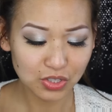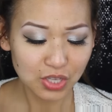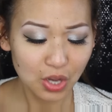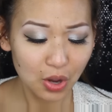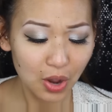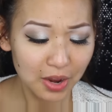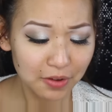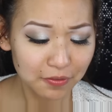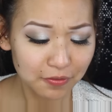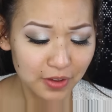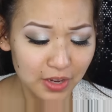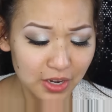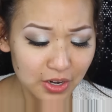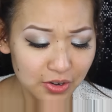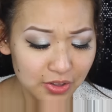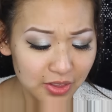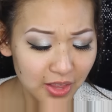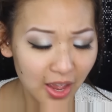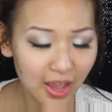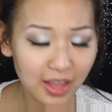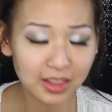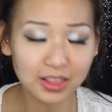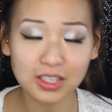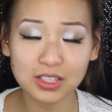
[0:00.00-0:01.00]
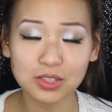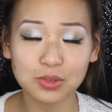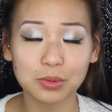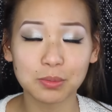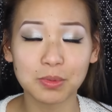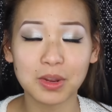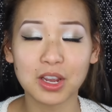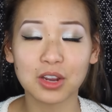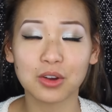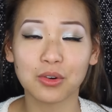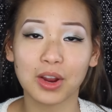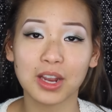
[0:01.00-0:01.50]
So I figured that this would
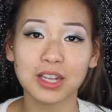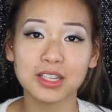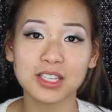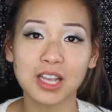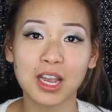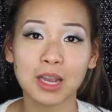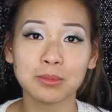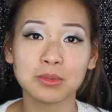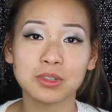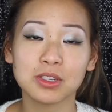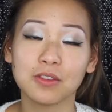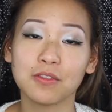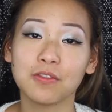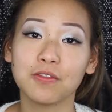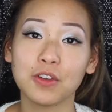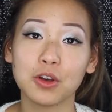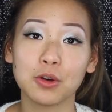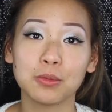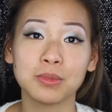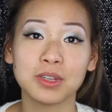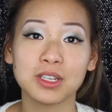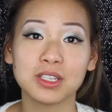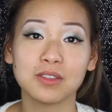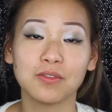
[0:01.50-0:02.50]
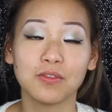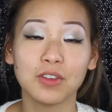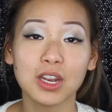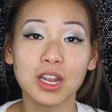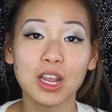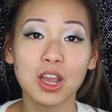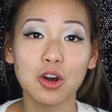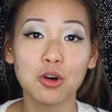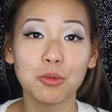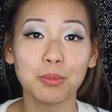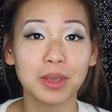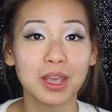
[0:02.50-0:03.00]
be a great time to film this
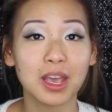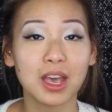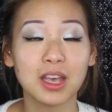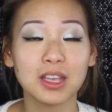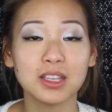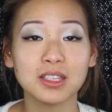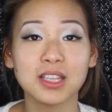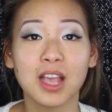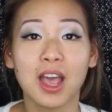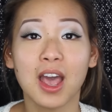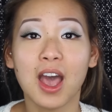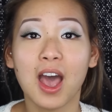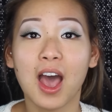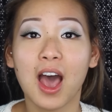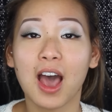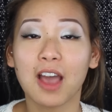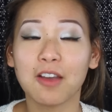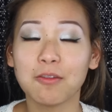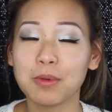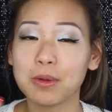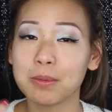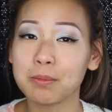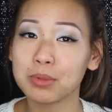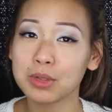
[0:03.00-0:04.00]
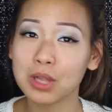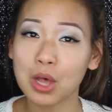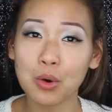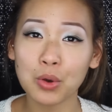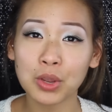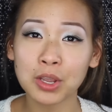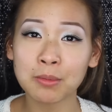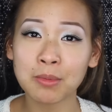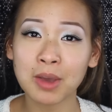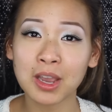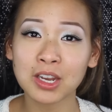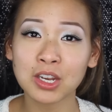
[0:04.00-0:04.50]
video because I've been
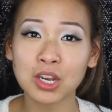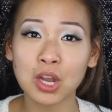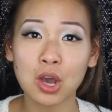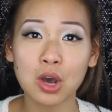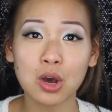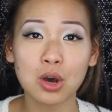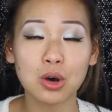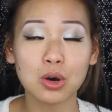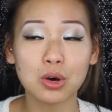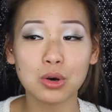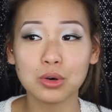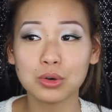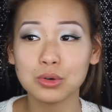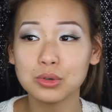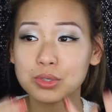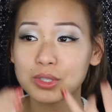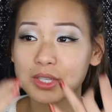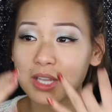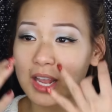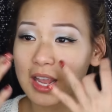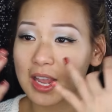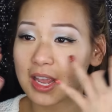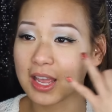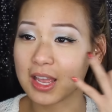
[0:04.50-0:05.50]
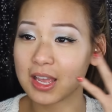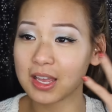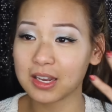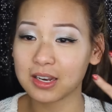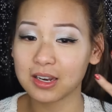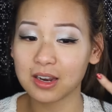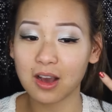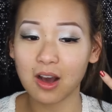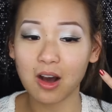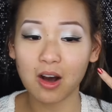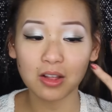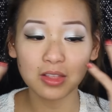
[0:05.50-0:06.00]
blowing my nose
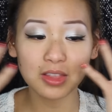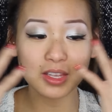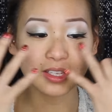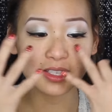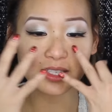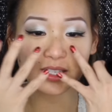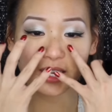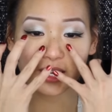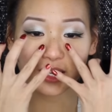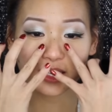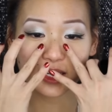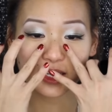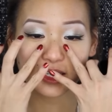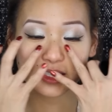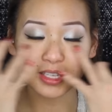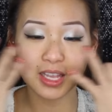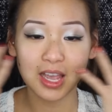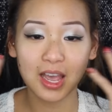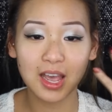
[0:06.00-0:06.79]
and all this sickness